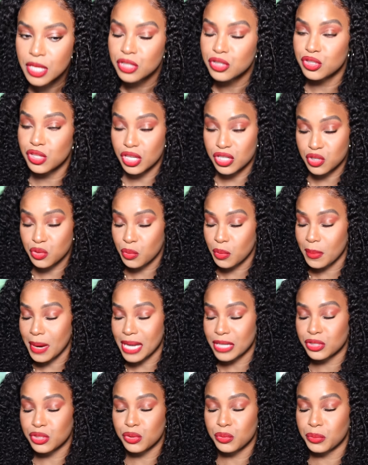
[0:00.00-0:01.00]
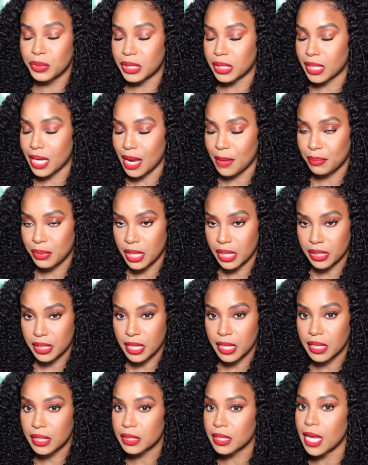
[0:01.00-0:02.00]
Just to remind you, we did not pluck
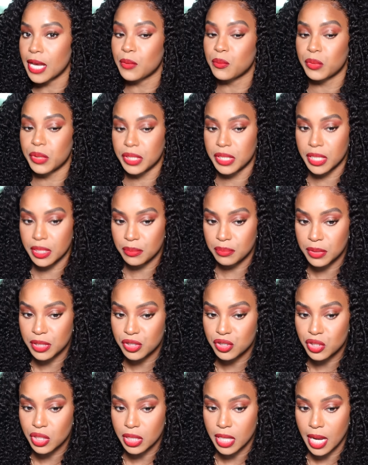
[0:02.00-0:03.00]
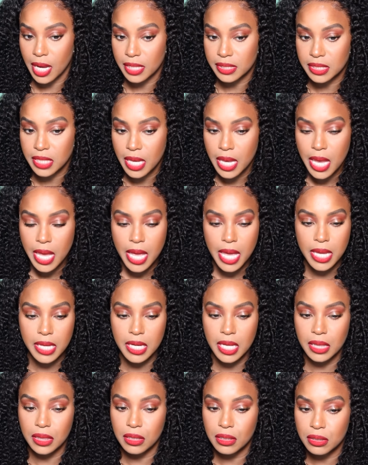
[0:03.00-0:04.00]
the hairline. We did bleach the knots
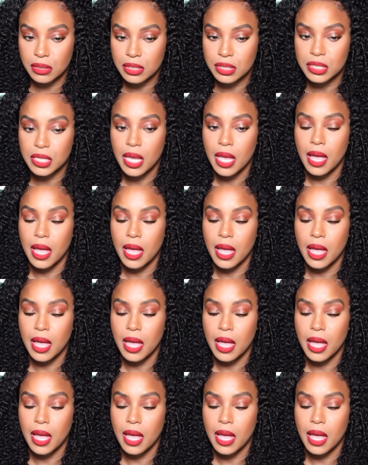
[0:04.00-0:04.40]
and it looks